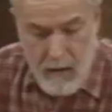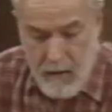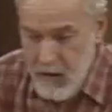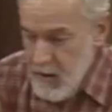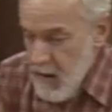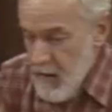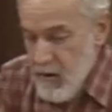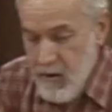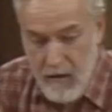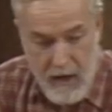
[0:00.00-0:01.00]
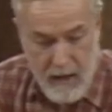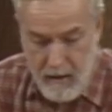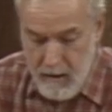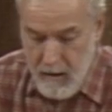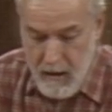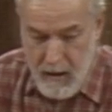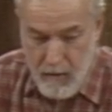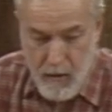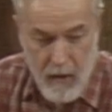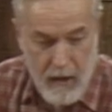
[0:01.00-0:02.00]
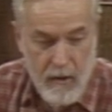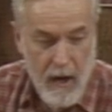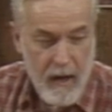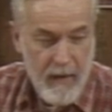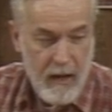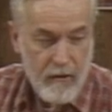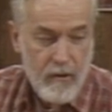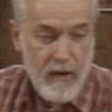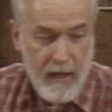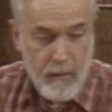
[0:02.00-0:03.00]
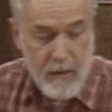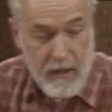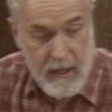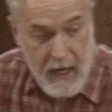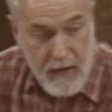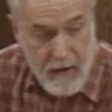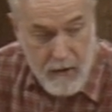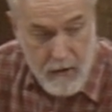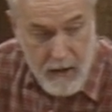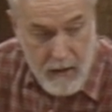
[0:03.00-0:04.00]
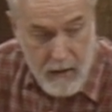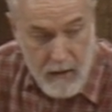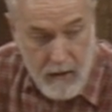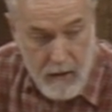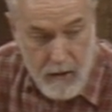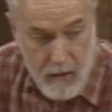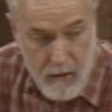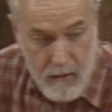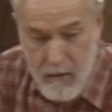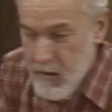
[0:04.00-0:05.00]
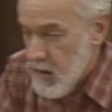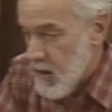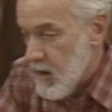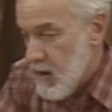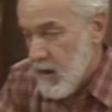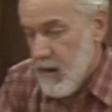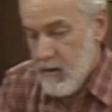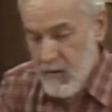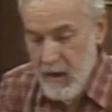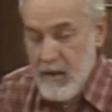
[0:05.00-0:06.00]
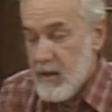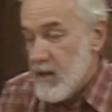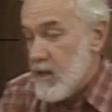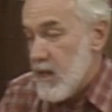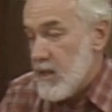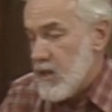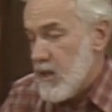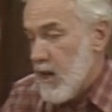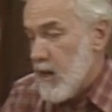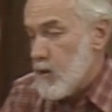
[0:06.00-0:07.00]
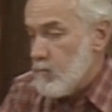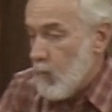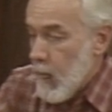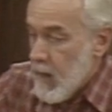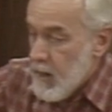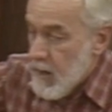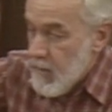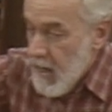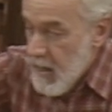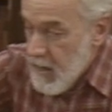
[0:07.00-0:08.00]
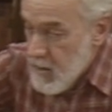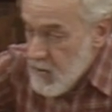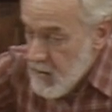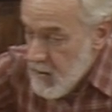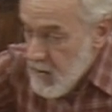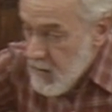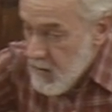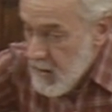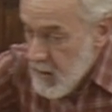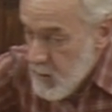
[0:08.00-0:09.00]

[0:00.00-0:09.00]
There's another trick, if we want to talk about tricks per se, that you can use. It's really just a nice touch, and that is these